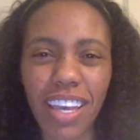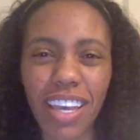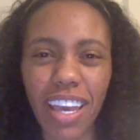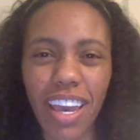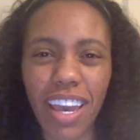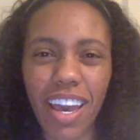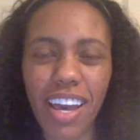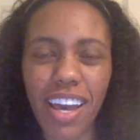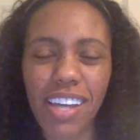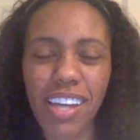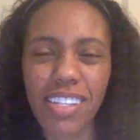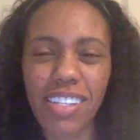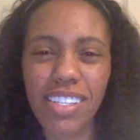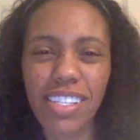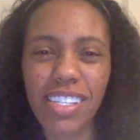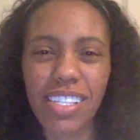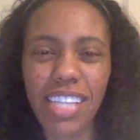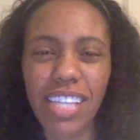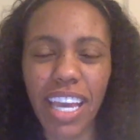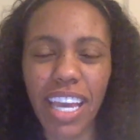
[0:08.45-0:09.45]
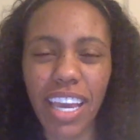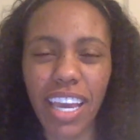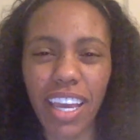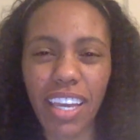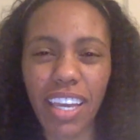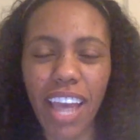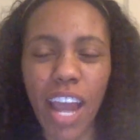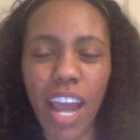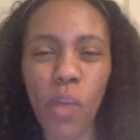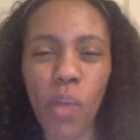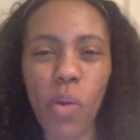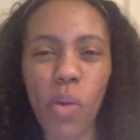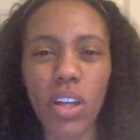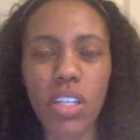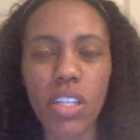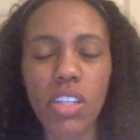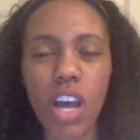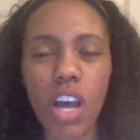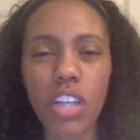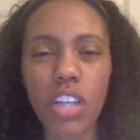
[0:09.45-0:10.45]
and today I want
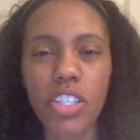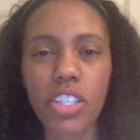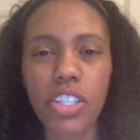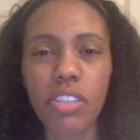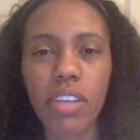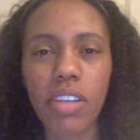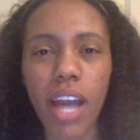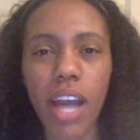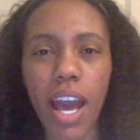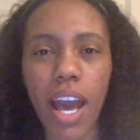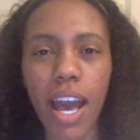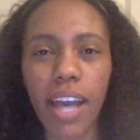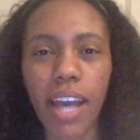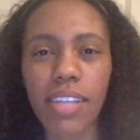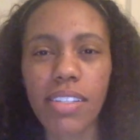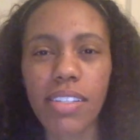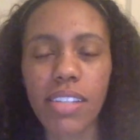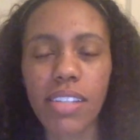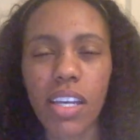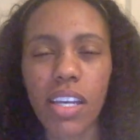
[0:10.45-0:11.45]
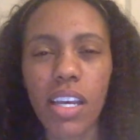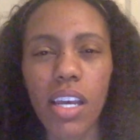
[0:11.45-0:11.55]
to talk to you guys